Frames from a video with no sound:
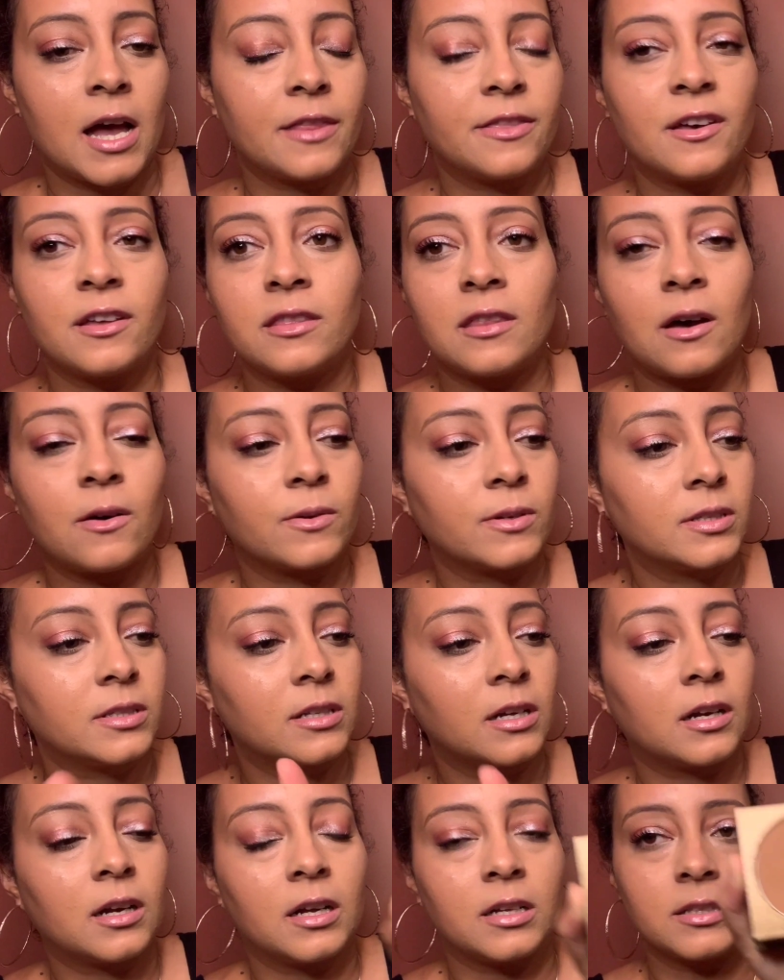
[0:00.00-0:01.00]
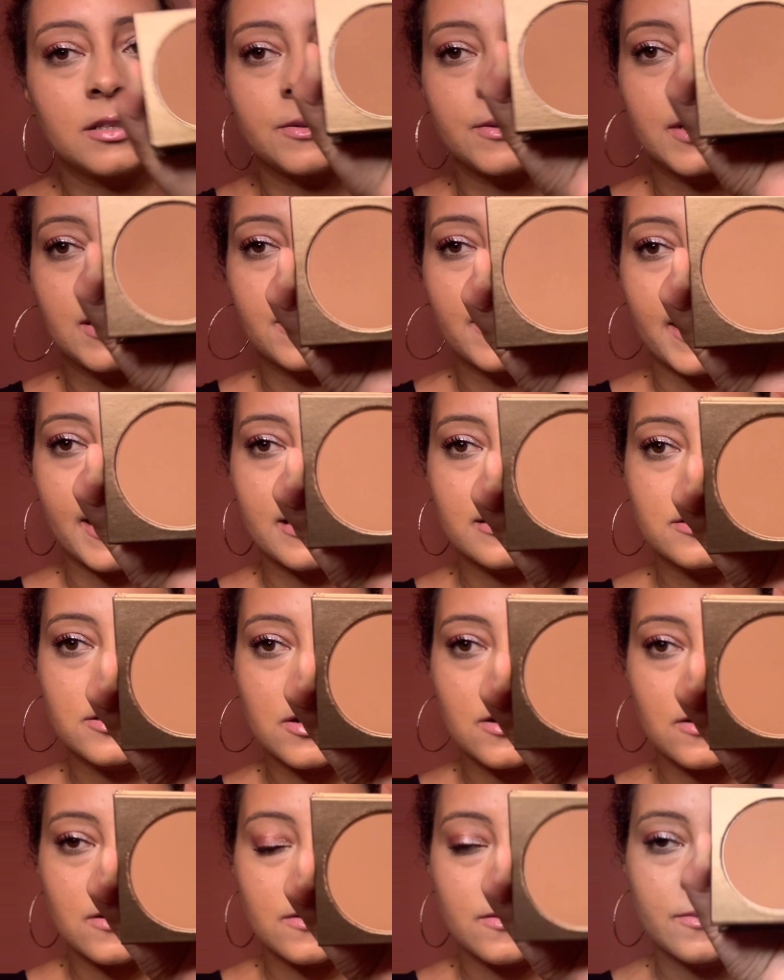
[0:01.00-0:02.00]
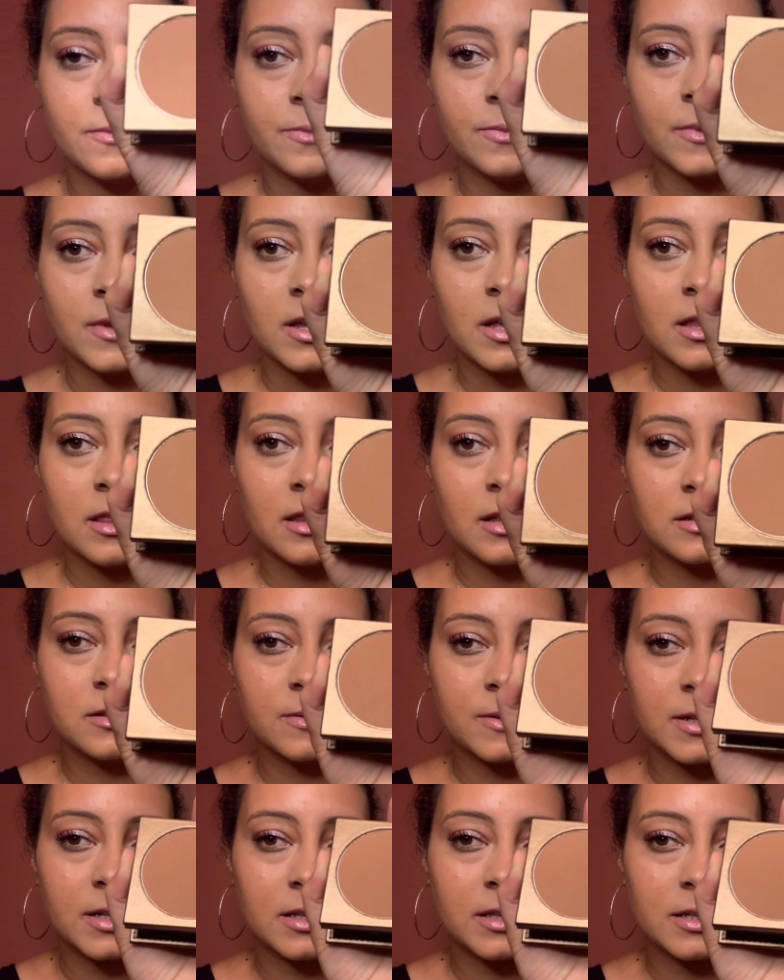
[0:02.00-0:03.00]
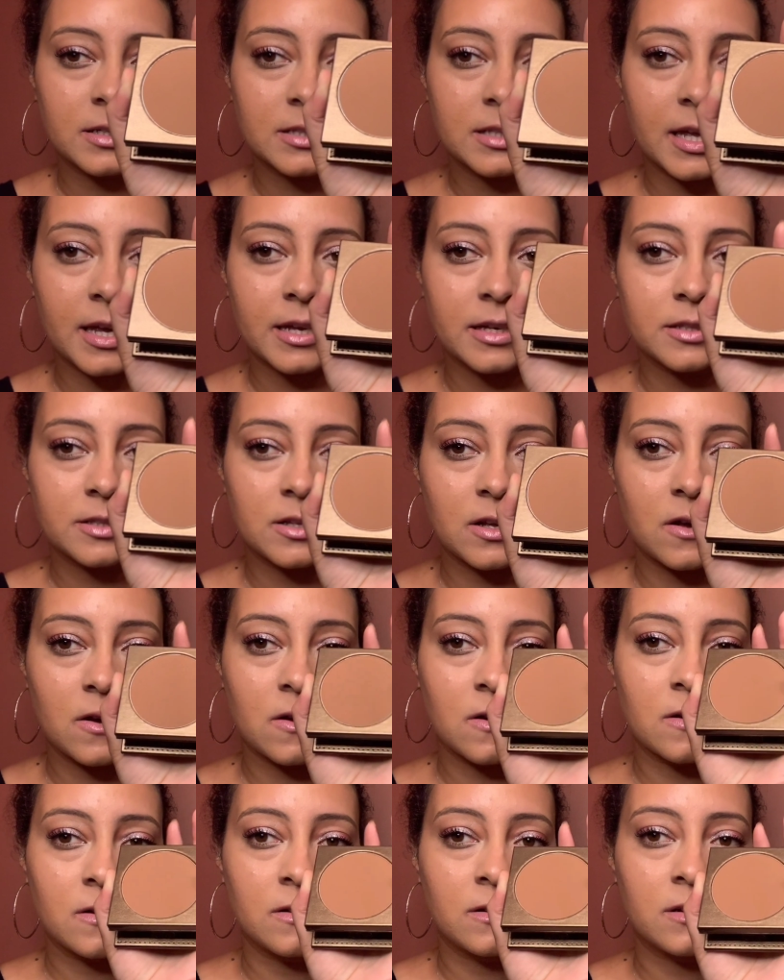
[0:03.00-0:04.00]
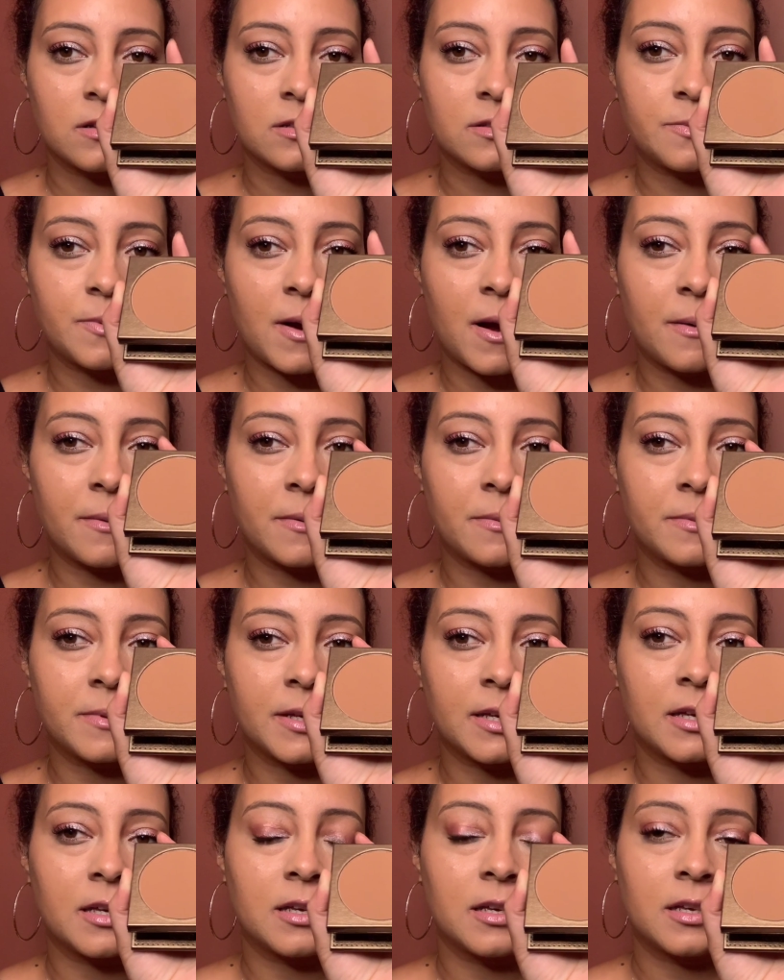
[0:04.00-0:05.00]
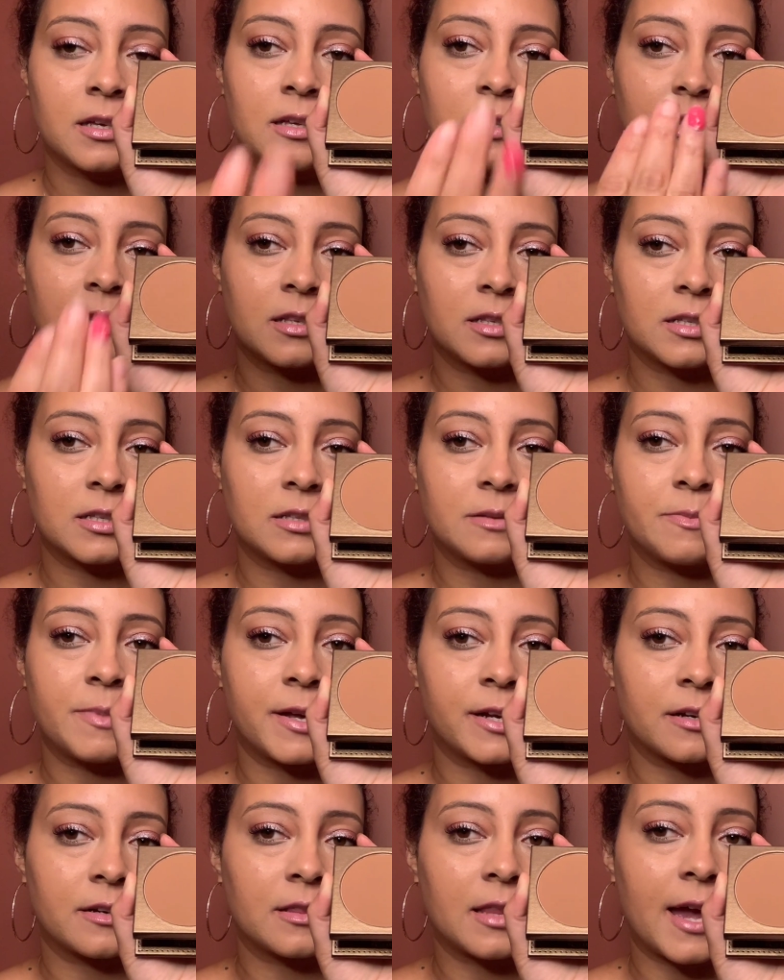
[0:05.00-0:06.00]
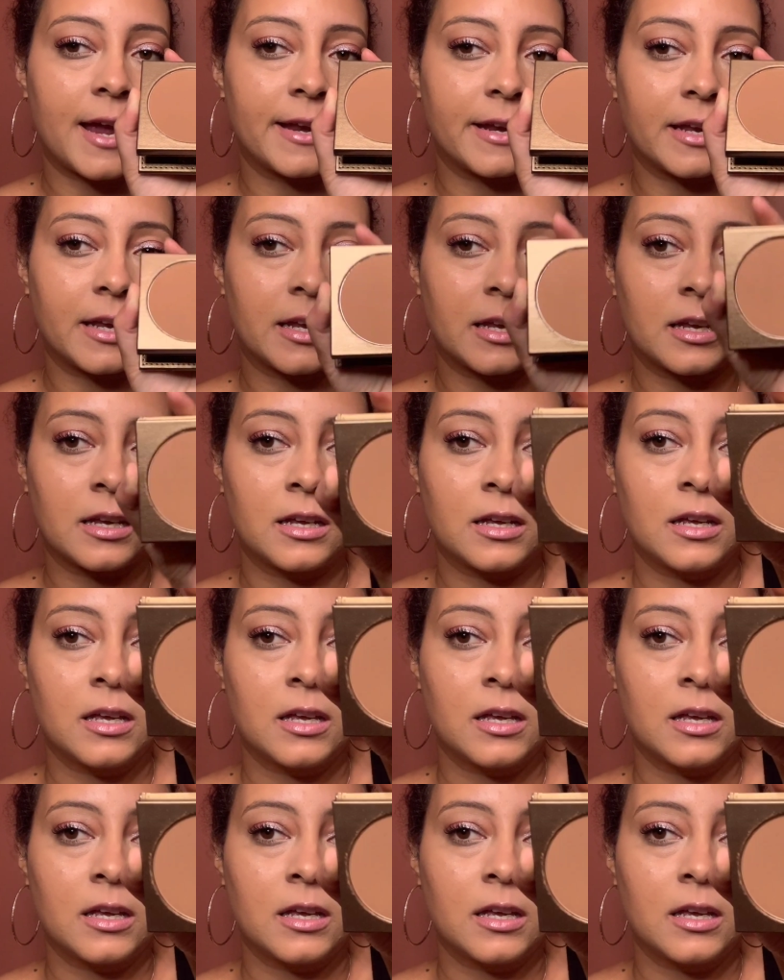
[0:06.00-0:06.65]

Thought that was stuck onto it. Okay, so that's what it looks like. So it's probably, this is better lighting.